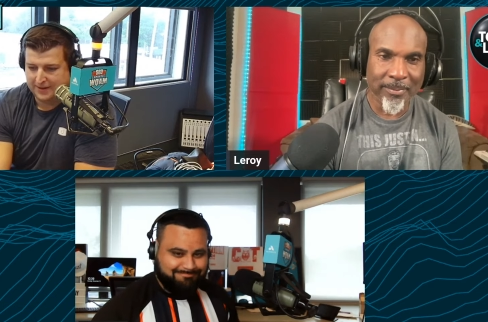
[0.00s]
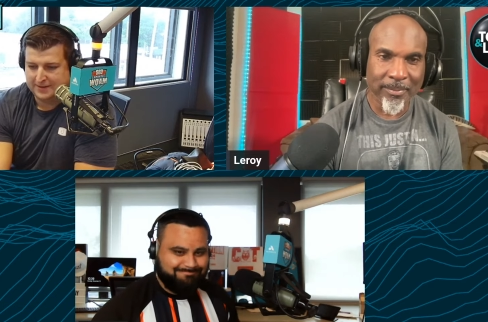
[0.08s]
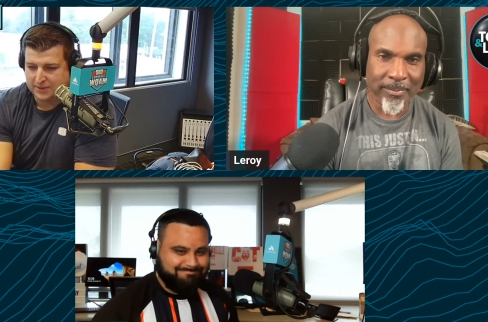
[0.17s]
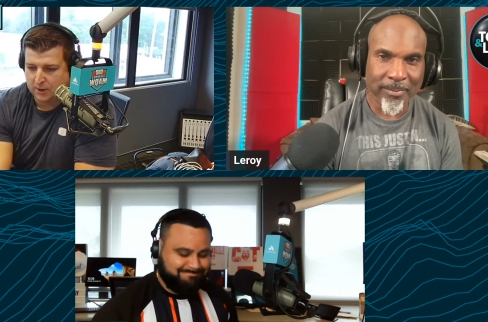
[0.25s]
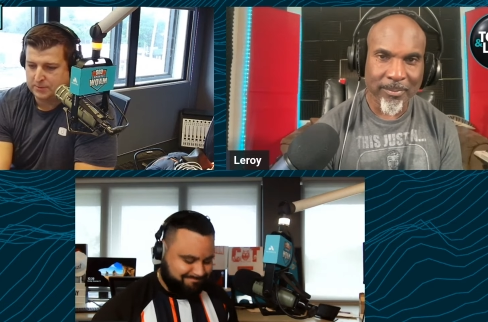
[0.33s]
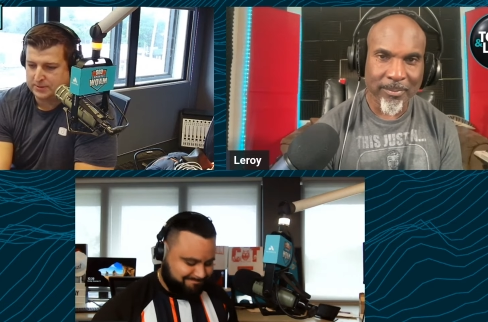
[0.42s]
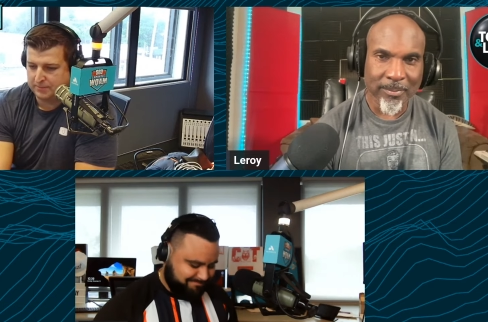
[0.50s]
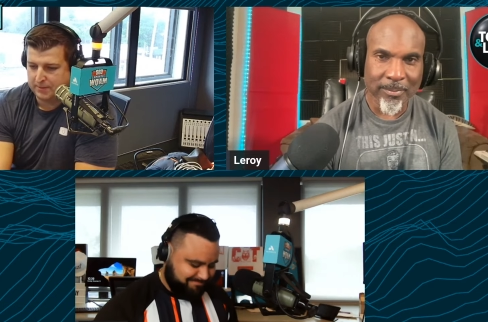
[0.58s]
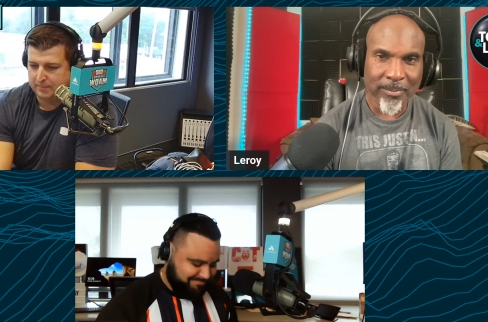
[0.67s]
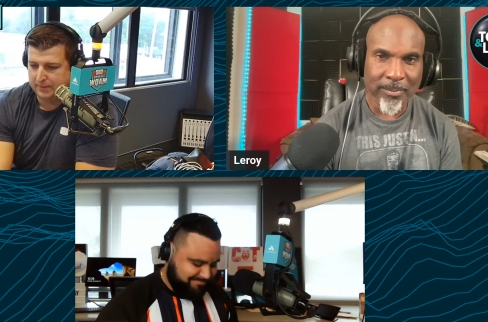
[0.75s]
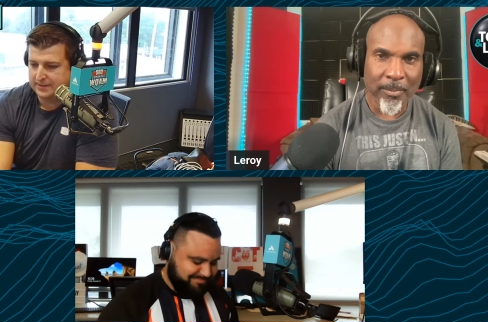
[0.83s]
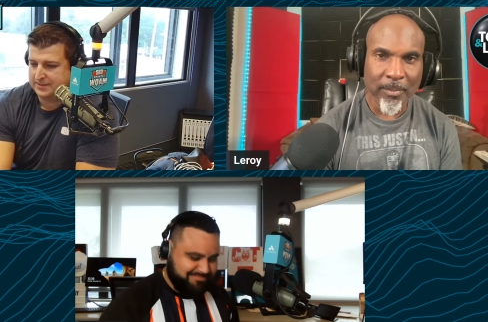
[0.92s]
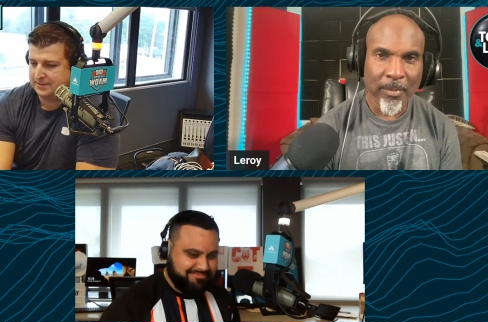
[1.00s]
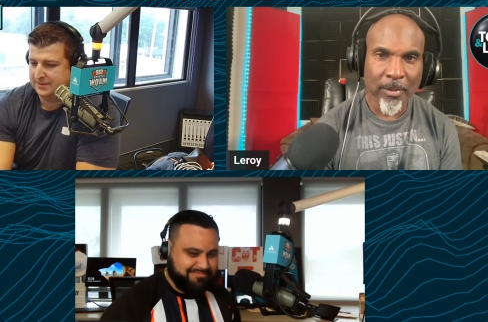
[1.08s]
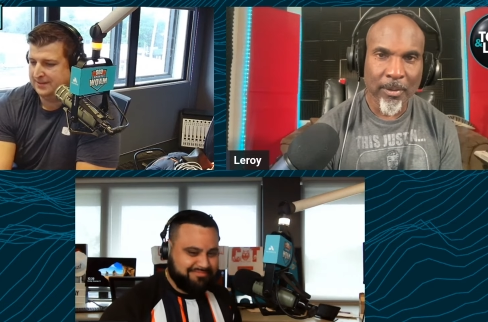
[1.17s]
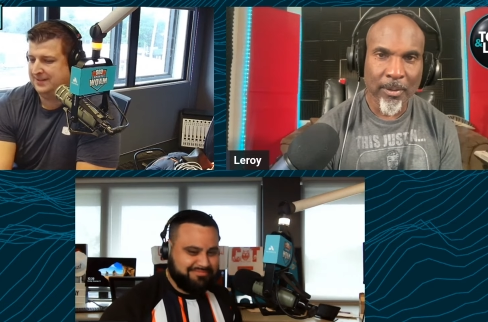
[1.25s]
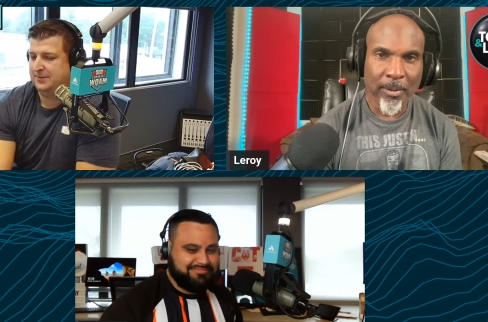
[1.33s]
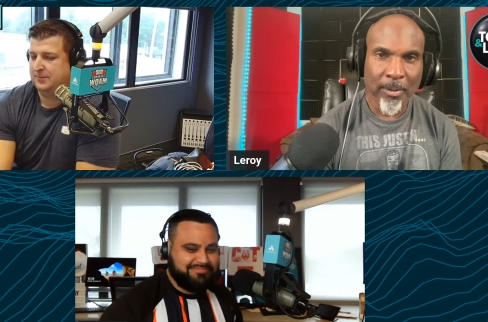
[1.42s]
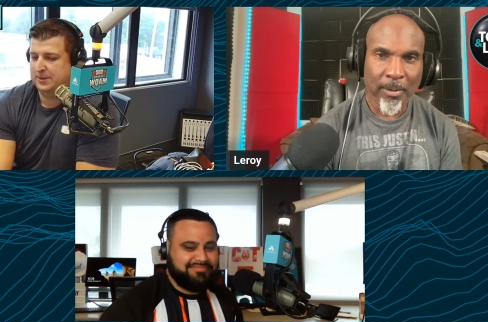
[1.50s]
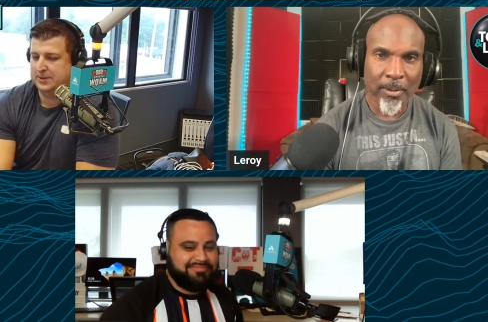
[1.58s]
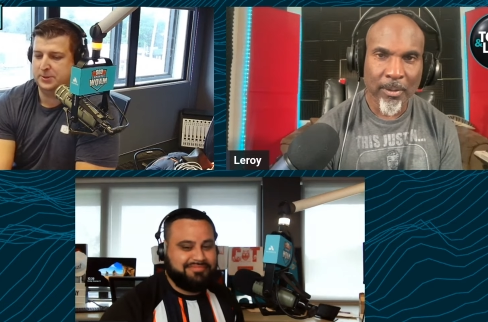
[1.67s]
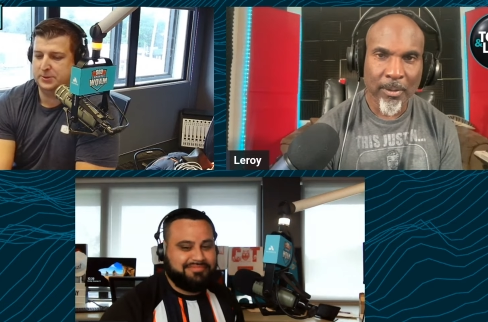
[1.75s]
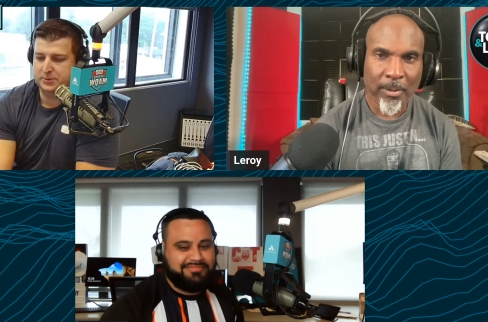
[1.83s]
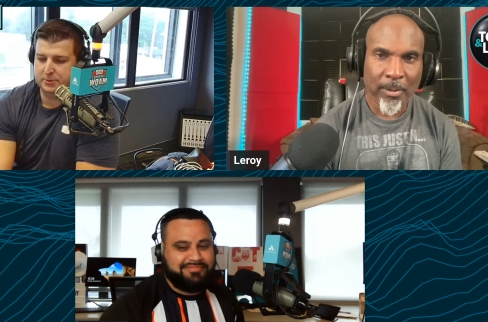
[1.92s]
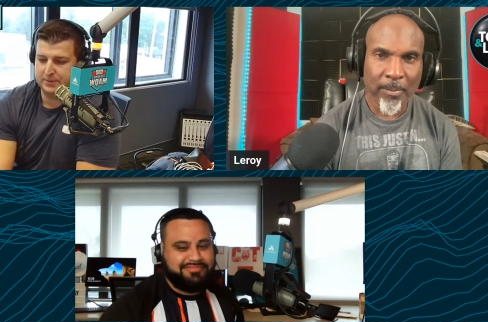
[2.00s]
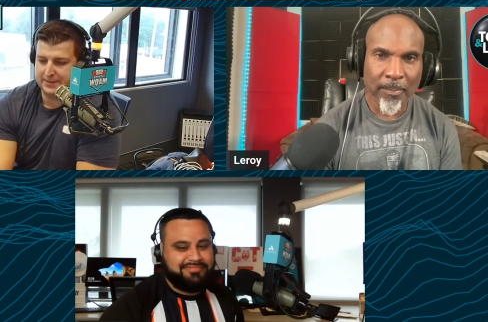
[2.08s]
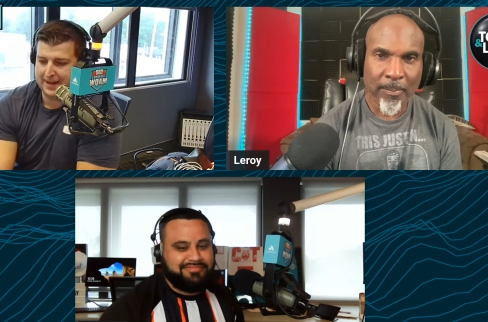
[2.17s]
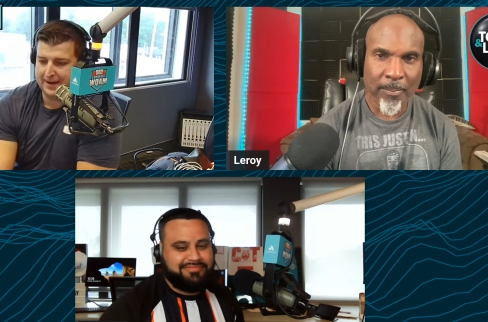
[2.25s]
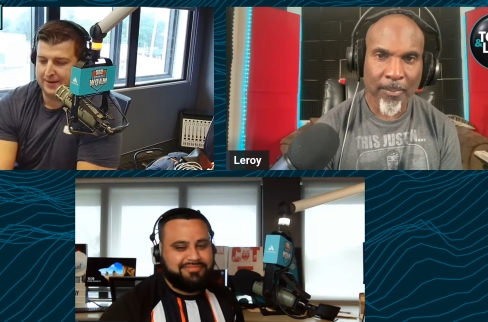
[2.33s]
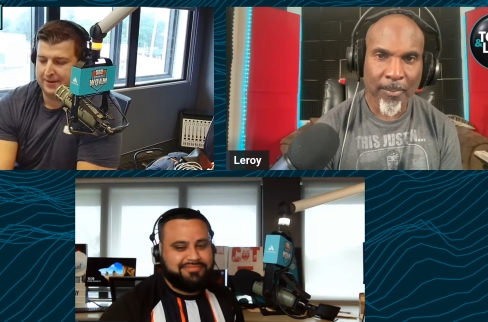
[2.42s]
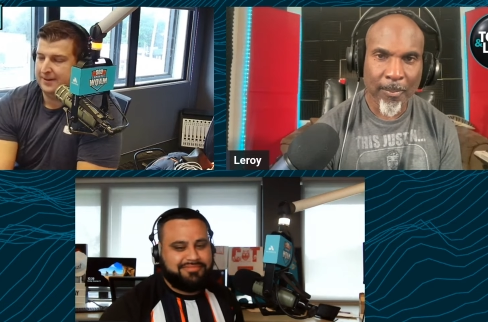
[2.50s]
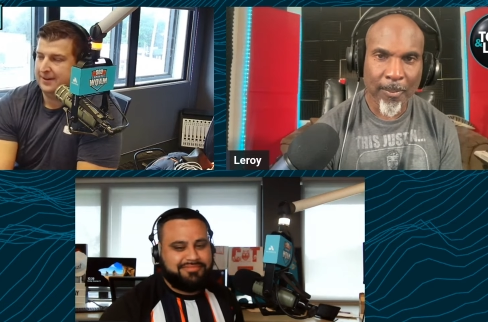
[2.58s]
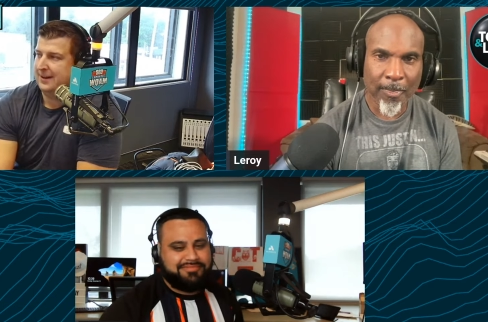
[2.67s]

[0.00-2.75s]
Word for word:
Speaker 1: All right, his heart was in the right place when he told Tua to retire.